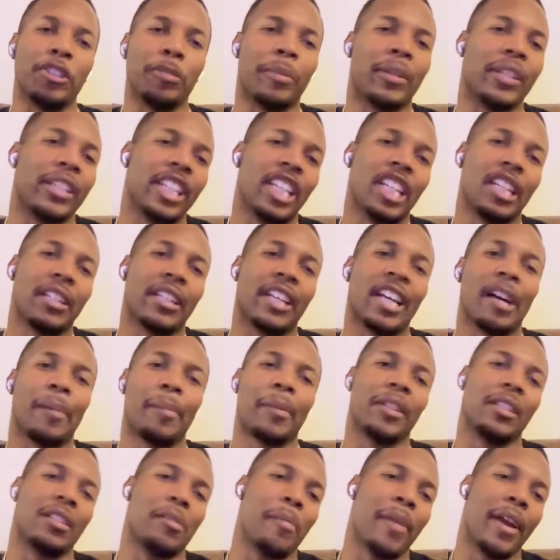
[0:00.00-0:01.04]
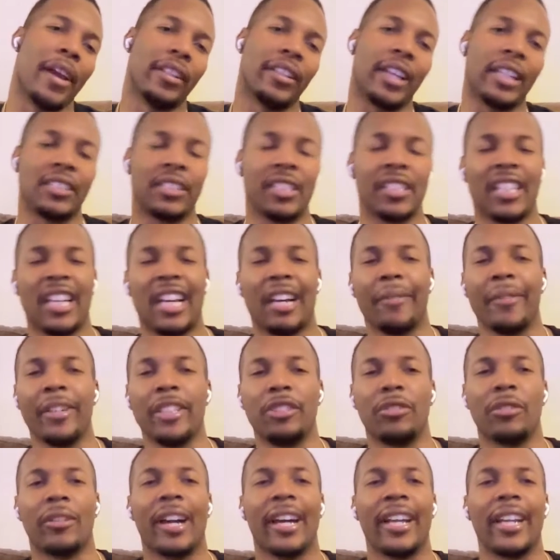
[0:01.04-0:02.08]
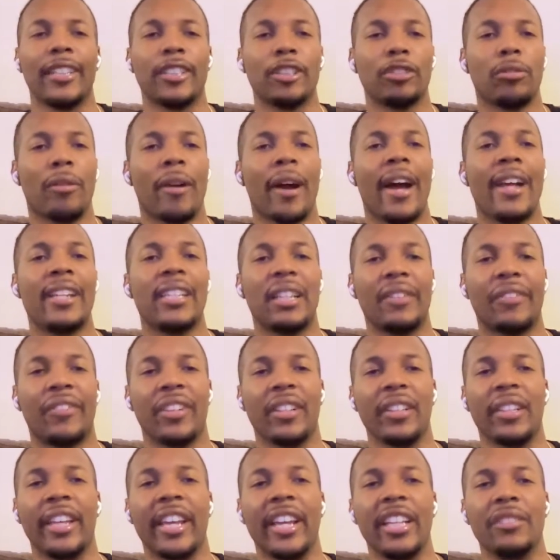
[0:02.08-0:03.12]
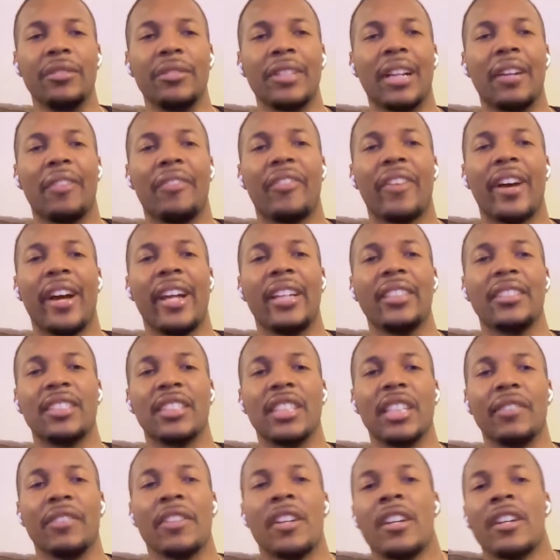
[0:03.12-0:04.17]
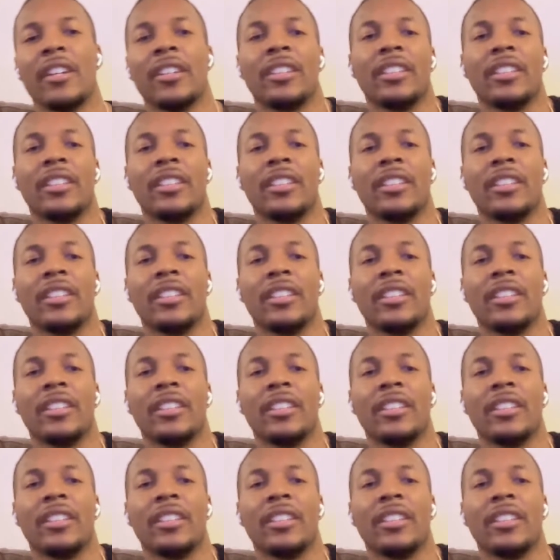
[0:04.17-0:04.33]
But yeah. But the main thing I tell y'all is you gotta try different things. You gotta find stuff.